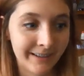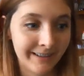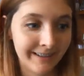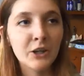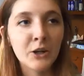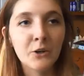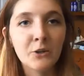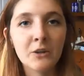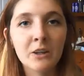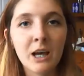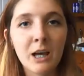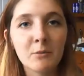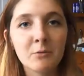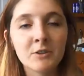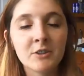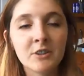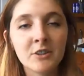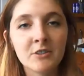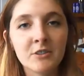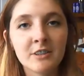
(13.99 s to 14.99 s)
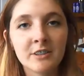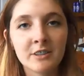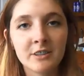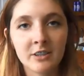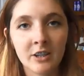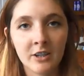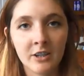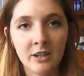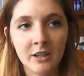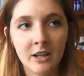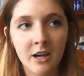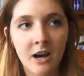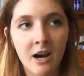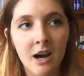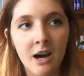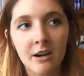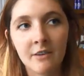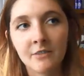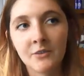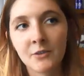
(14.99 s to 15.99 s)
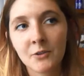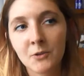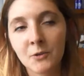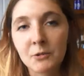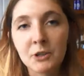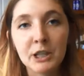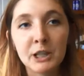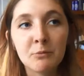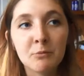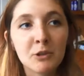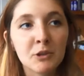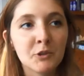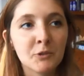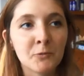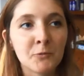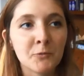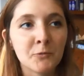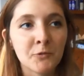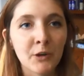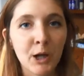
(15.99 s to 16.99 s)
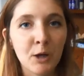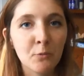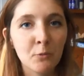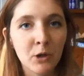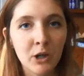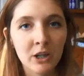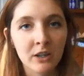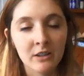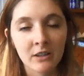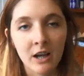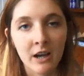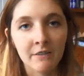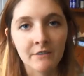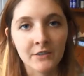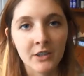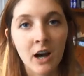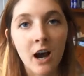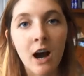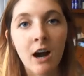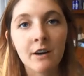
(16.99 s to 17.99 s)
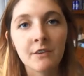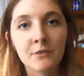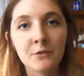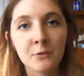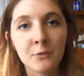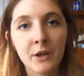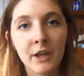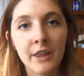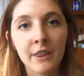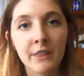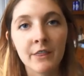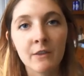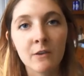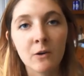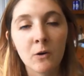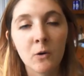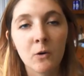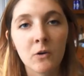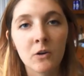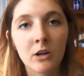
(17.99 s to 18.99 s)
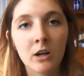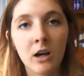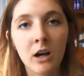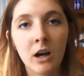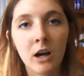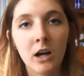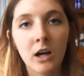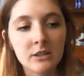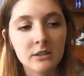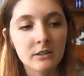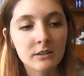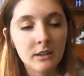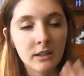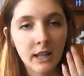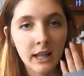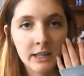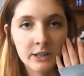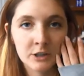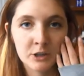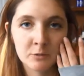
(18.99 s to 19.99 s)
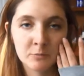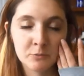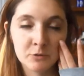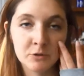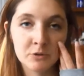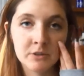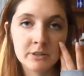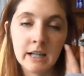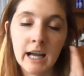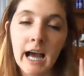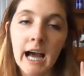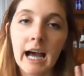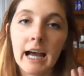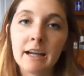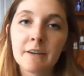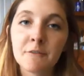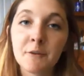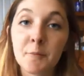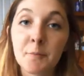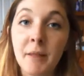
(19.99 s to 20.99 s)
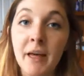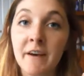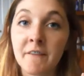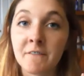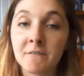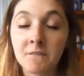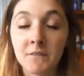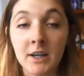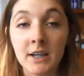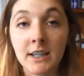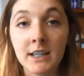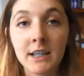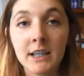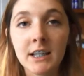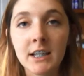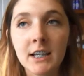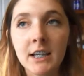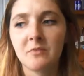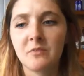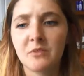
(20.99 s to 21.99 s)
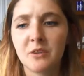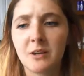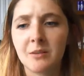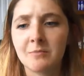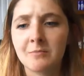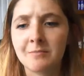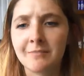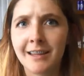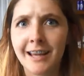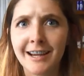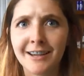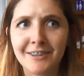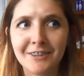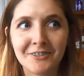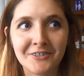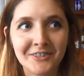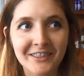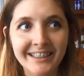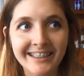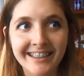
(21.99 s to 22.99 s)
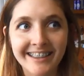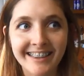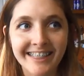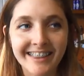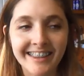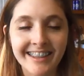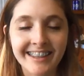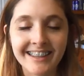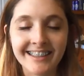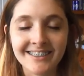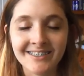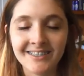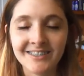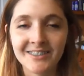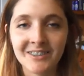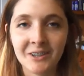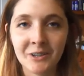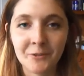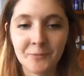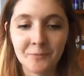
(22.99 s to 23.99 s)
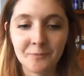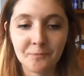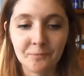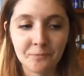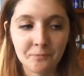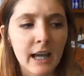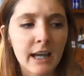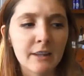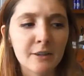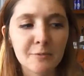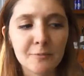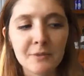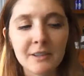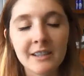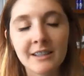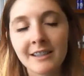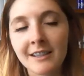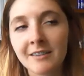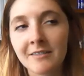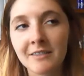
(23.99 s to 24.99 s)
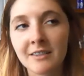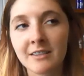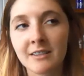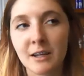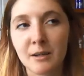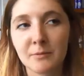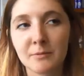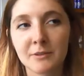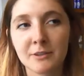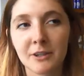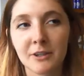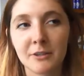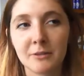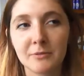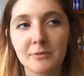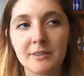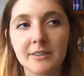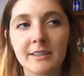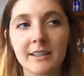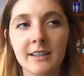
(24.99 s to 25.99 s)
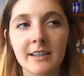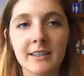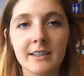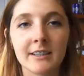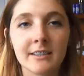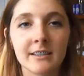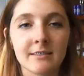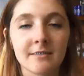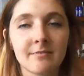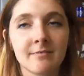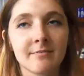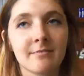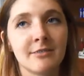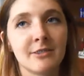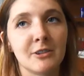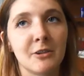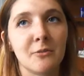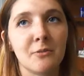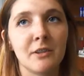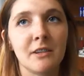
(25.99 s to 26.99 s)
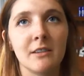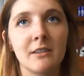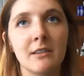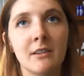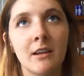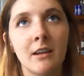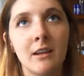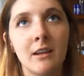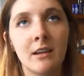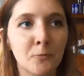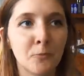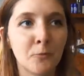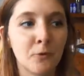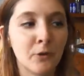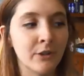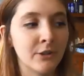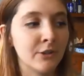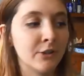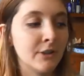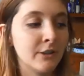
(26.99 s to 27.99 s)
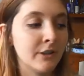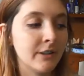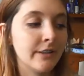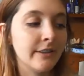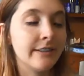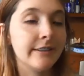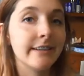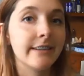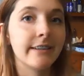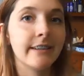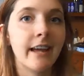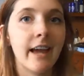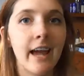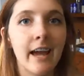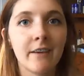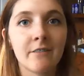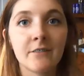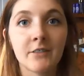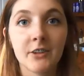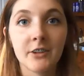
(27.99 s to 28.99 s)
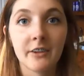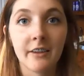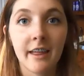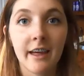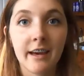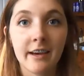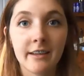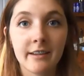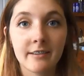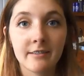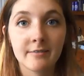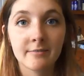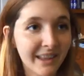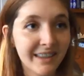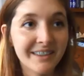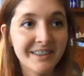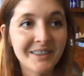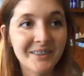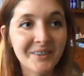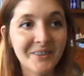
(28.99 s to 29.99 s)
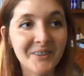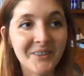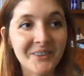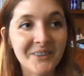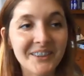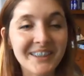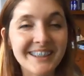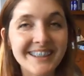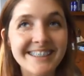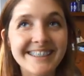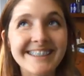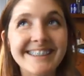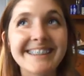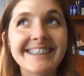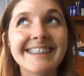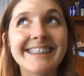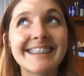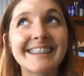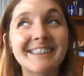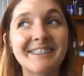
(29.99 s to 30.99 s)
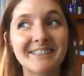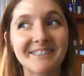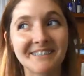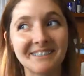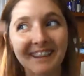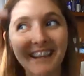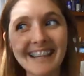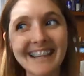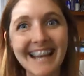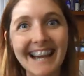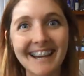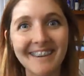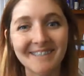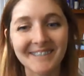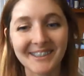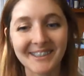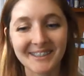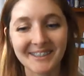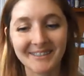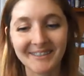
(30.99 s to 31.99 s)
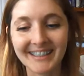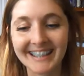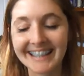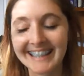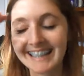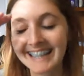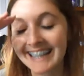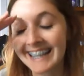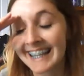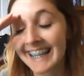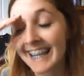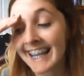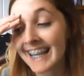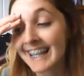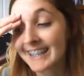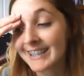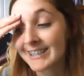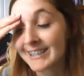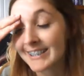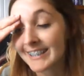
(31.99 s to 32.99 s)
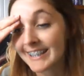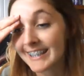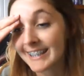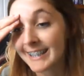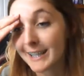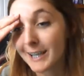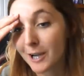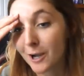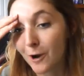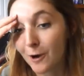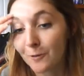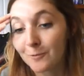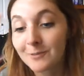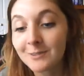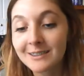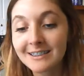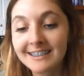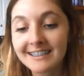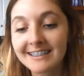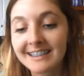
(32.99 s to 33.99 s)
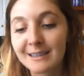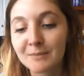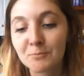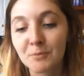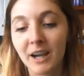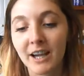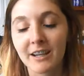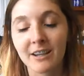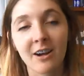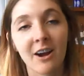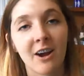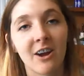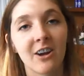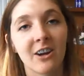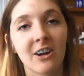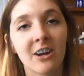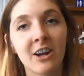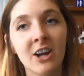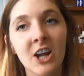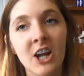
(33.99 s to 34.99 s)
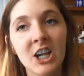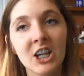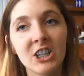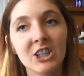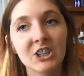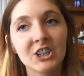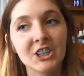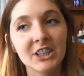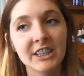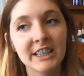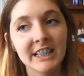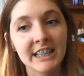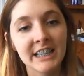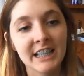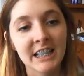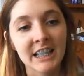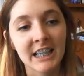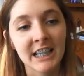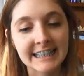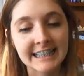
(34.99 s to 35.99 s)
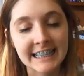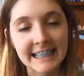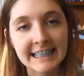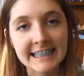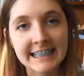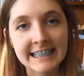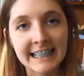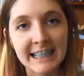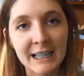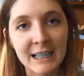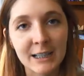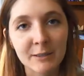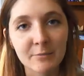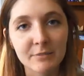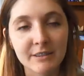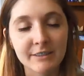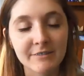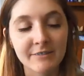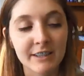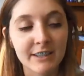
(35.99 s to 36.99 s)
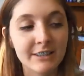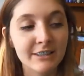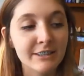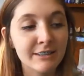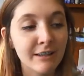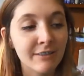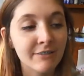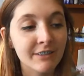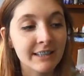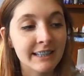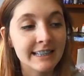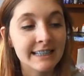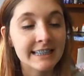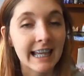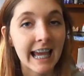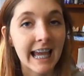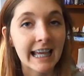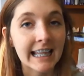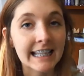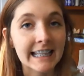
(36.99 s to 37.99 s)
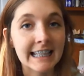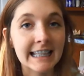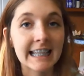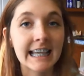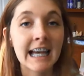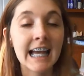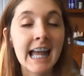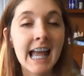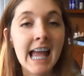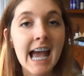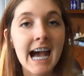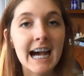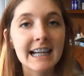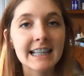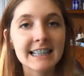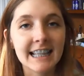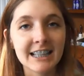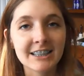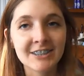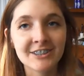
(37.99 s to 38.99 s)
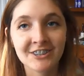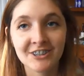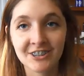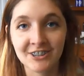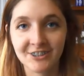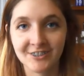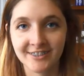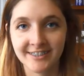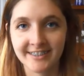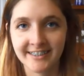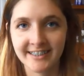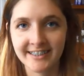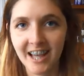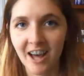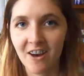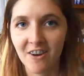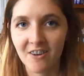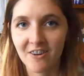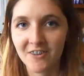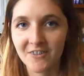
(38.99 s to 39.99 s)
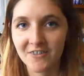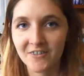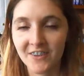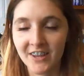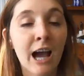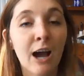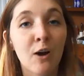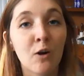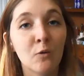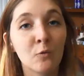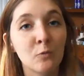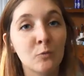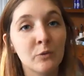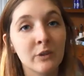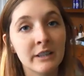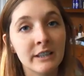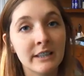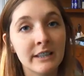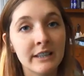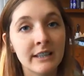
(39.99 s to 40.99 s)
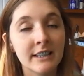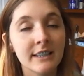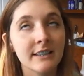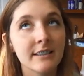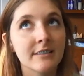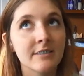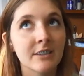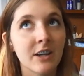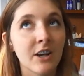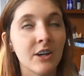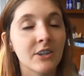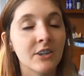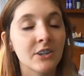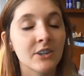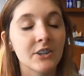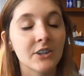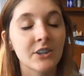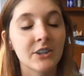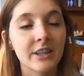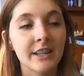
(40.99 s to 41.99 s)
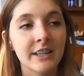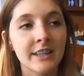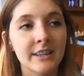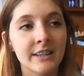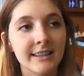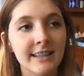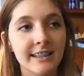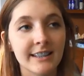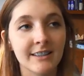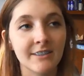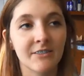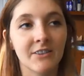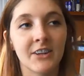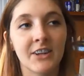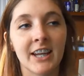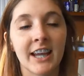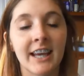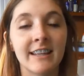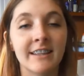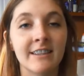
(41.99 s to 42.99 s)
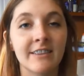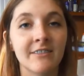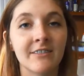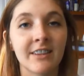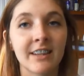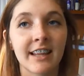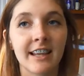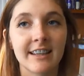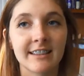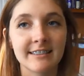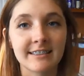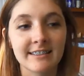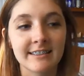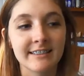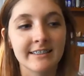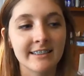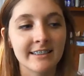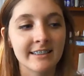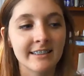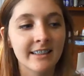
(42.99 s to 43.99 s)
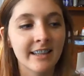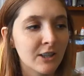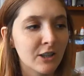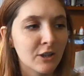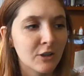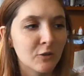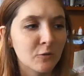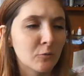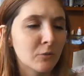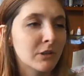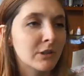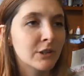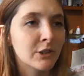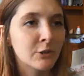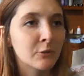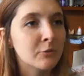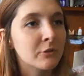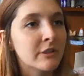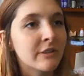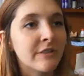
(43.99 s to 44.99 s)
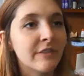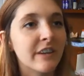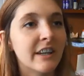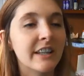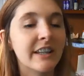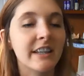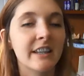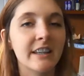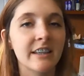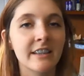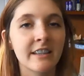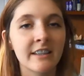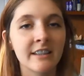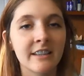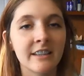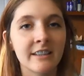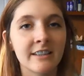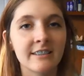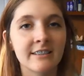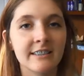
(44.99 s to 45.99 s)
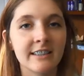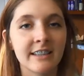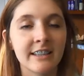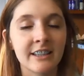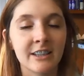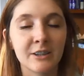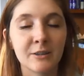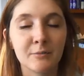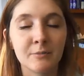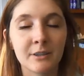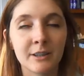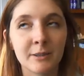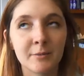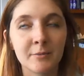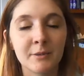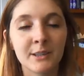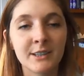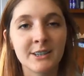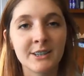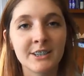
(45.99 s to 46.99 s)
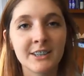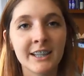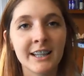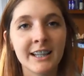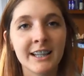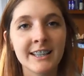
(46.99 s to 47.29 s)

So the episode started off pretty much right where it left off with Korra. She still had her bruised eye from that fight, from that arena thing, so yeah, the beginning of this episode was like showing what she did after that. And then Korra, like right after the beginning, she almost gets hit by a car. She stands up and finds herself in this alley against herself. How we saw her in like the very end of the last season, or when she was fighting Zahir pretty much.